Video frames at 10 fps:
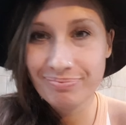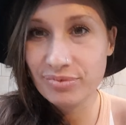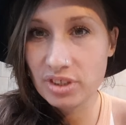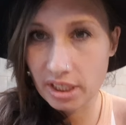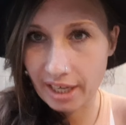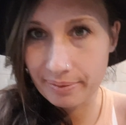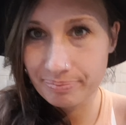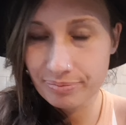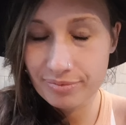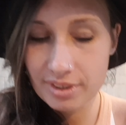So yeah,
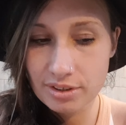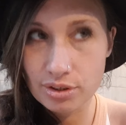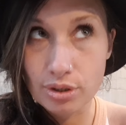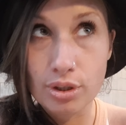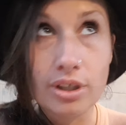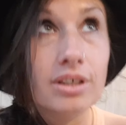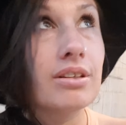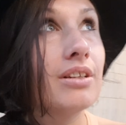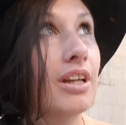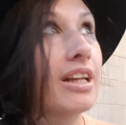so
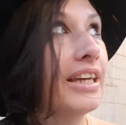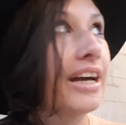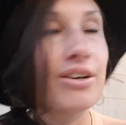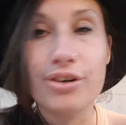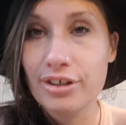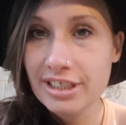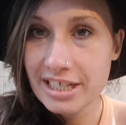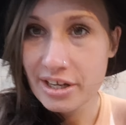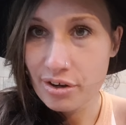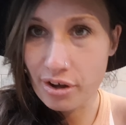luckily I caught
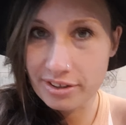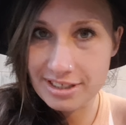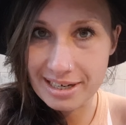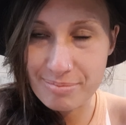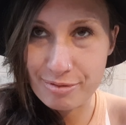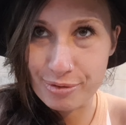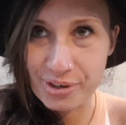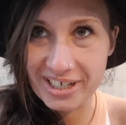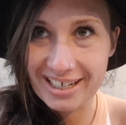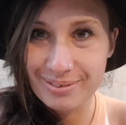the time
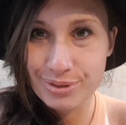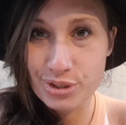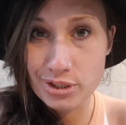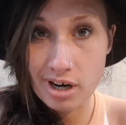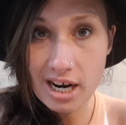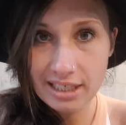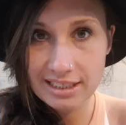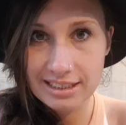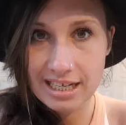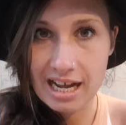before it was too dark,
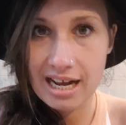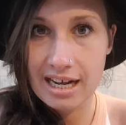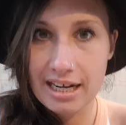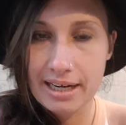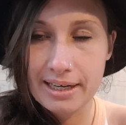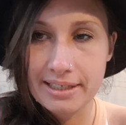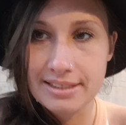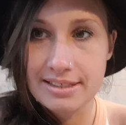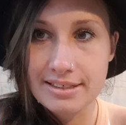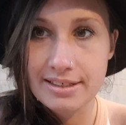
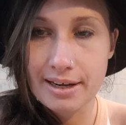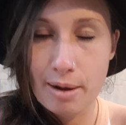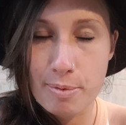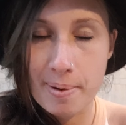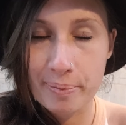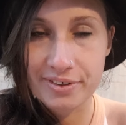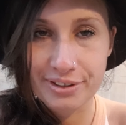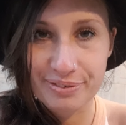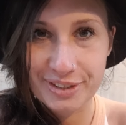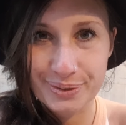and yeah, I'll be back with
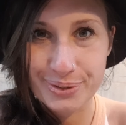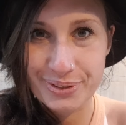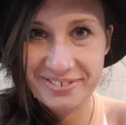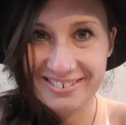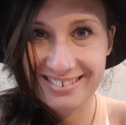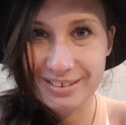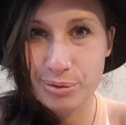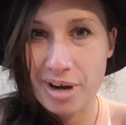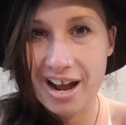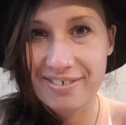another video soon.
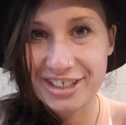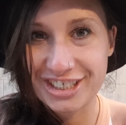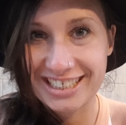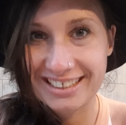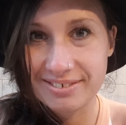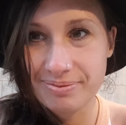Hope you're having a good night.